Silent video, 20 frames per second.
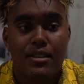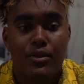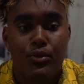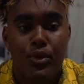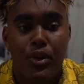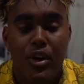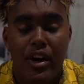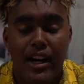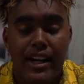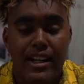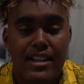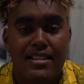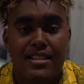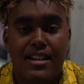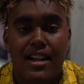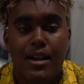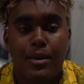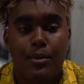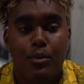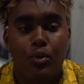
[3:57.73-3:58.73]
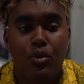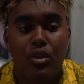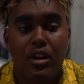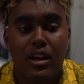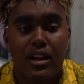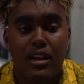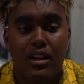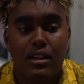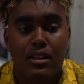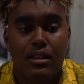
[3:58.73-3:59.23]
we're at a time
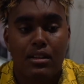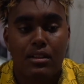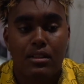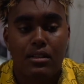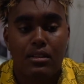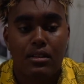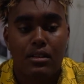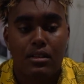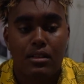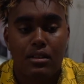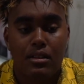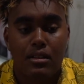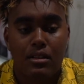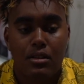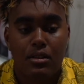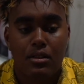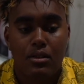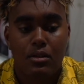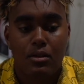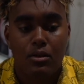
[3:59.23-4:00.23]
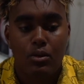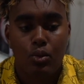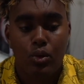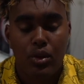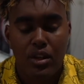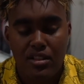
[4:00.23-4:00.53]
where we are